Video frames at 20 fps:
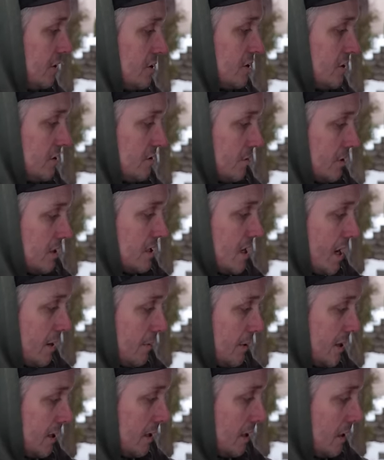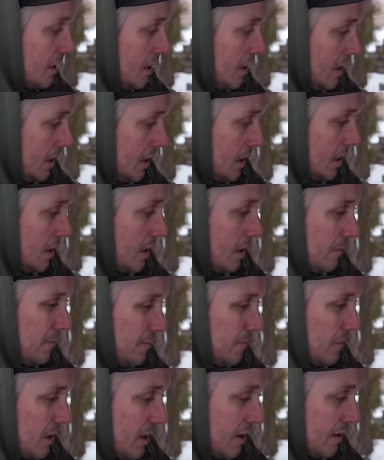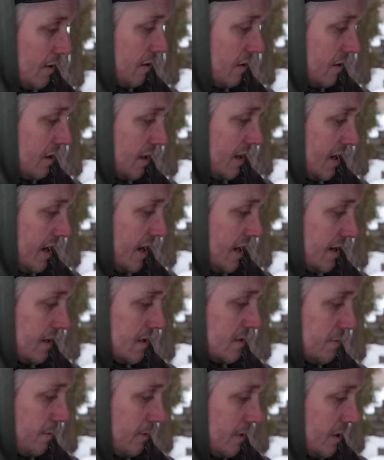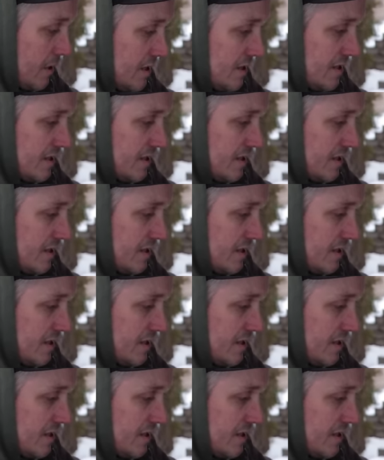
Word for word: issues with timing um, other than that, it's pretty